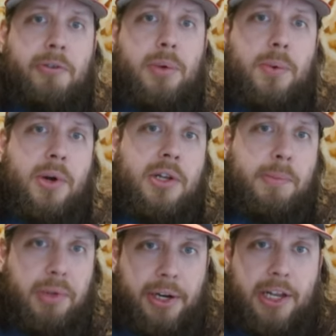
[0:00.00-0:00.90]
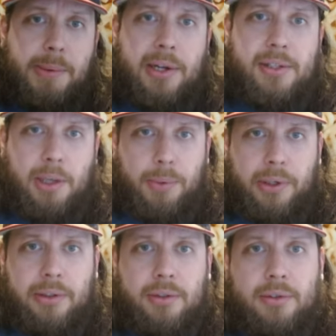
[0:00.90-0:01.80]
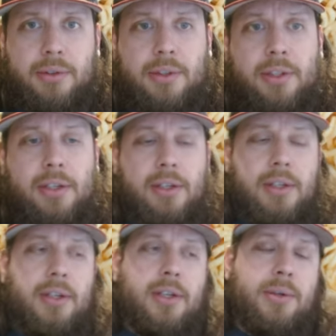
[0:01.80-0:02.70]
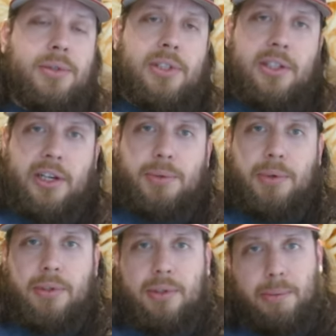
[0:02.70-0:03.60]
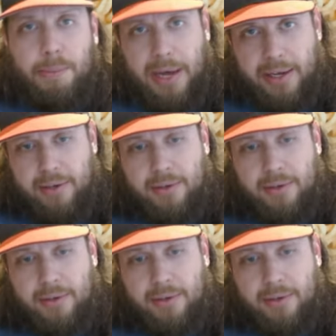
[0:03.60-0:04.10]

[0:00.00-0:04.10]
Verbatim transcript: preferably one complaining about Subway. See you in the next one.